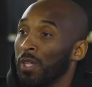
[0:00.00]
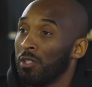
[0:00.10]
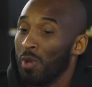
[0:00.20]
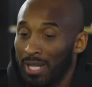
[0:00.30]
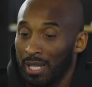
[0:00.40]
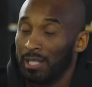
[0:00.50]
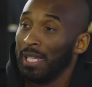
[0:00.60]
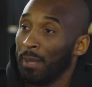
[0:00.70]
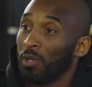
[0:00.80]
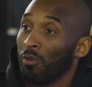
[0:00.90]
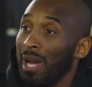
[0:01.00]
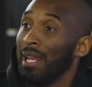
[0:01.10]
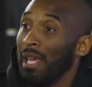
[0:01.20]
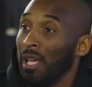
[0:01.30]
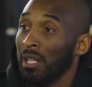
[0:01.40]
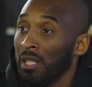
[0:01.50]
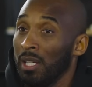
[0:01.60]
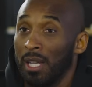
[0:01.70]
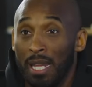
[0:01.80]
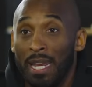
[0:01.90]
So I could clamp the right hand
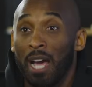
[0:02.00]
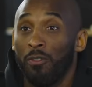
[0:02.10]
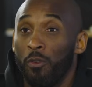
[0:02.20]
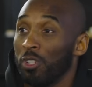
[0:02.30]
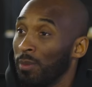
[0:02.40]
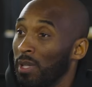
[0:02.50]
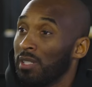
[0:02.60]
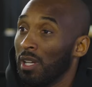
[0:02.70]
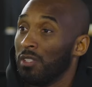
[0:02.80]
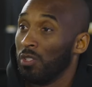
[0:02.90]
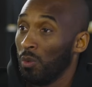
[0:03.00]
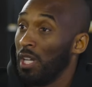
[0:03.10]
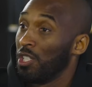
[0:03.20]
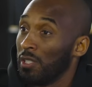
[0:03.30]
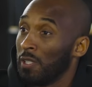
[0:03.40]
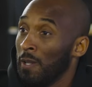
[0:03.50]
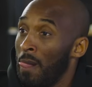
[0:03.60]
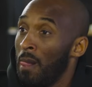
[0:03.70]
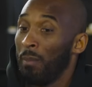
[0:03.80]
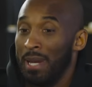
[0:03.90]
and now force him into tough situations.
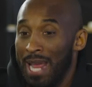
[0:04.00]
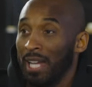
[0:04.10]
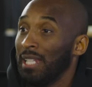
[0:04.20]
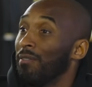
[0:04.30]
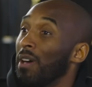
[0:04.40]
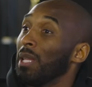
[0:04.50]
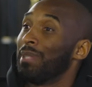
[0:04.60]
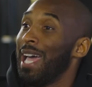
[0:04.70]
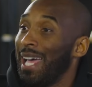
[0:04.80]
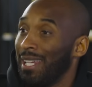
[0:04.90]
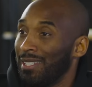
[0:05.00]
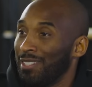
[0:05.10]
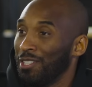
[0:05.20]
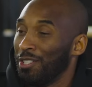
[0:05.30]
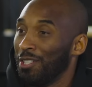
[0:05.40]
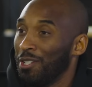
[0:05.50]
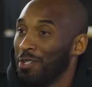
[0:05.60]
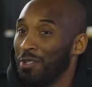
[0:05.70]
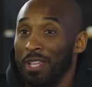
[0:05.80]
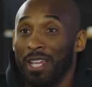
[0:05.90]
But now he developed that.
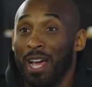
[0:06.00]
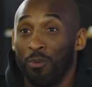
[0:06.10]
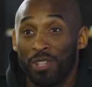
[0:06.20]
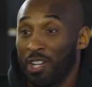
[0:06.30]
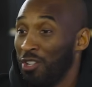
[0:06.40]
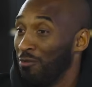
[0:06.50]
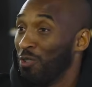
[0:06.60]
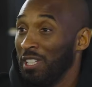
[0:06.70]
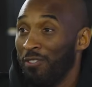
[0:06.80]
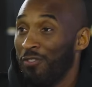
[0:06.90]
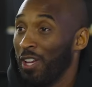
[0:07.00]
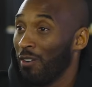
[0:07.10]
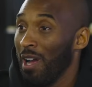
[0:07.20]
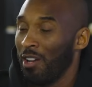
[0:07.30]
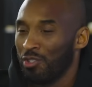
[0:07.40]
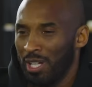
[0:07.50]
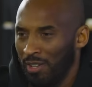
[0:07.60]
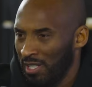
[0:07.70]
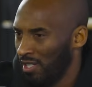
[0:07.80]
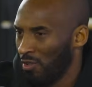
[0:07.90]
So then I couldn't really figure out,
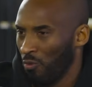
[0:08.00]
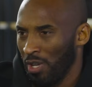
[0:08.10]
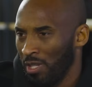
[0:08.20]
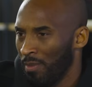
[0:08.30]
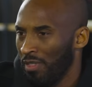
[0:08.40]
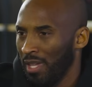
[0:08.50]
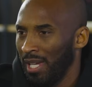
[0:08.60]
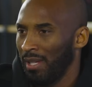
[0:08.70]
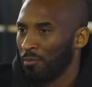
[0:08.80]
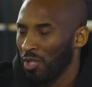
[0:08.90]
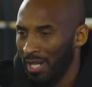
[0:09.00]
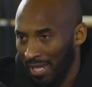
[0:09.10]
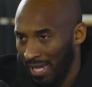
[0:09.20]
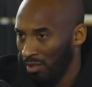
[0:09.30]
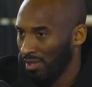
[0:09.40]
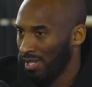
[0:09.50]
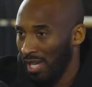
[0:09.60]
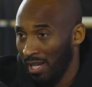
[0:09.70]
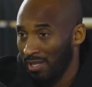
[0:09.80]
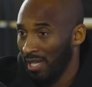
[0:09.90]
is this a rhythm thing? I'm trying to count the
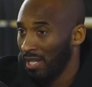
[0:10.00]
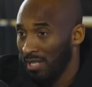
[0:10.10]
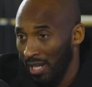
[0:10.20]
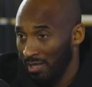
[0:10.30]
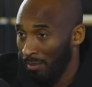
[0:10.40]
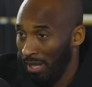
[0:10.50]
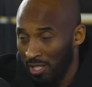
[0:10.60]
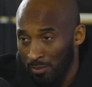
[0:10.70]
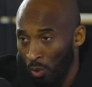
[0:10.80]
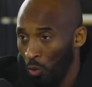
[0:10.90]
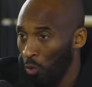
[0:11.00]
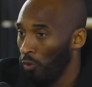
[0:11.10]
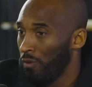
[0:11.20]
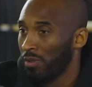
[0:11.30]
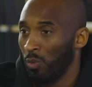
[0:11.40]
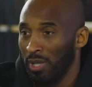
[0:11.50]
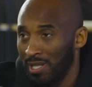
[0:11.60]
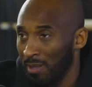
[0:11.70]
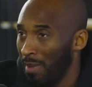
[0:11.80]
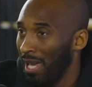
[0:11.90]
seconds that he takes to make his moves. When does
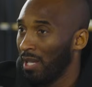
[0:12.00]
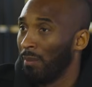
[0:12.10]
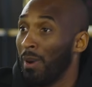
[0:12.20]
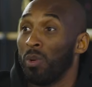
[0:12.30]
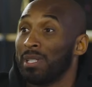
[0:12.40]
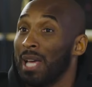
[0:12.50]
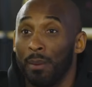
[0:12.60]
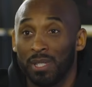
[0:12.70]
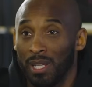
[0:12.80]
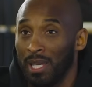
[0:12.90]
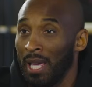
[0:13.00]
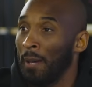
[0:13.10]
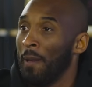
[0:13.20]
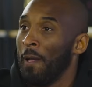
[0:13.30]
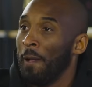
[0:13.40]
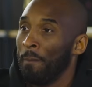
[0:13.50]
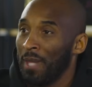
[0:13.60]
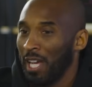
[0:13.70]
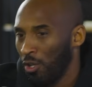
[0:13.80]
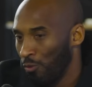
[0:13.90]
he make them? At what times in the game?
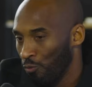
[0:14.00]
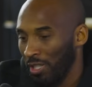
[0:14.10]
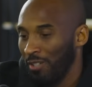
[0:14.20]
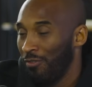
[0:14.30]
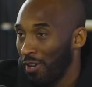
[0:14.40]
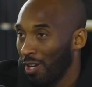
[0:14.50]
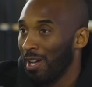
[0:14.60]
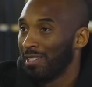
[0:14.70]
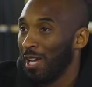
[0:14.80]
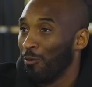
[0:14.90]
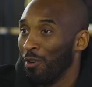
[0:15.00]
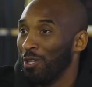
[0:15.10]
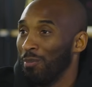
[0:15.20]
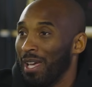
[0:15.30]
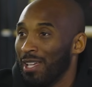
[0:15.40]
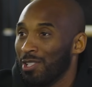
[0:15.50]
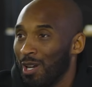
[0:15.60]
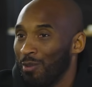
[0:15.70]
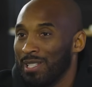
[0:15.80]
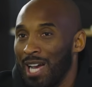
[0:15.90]
I couldn't really figure out that rhythm yet. So I
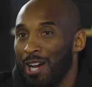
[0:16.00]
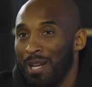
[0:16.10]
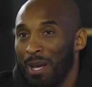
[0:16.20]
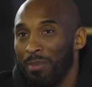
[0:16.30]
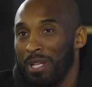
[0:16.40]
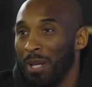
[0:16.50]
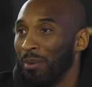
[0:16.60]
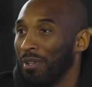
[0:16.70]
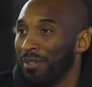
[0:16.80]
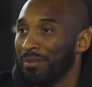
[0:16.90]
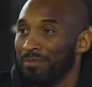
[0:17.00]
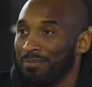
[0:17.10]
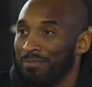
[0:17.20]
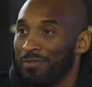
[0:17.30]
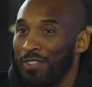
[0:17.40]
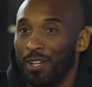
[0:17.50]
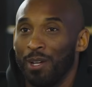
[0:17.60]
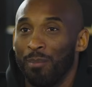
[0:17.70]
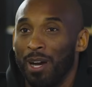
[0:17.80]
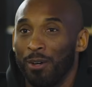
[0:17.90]
retired not being able to figure him out.